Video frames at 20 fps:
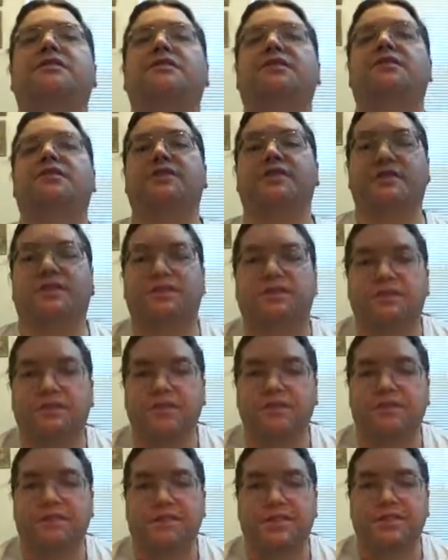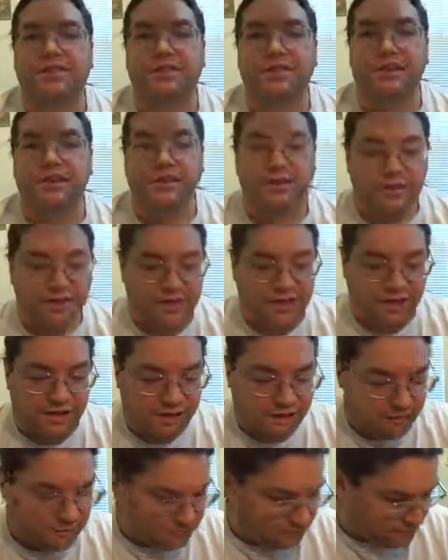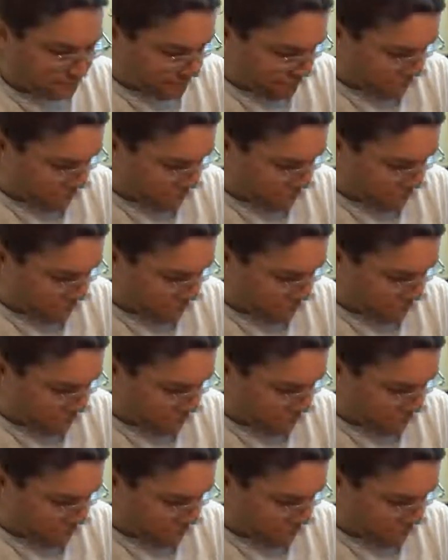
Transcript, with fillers: or good, you know, good Kickstarter to check out.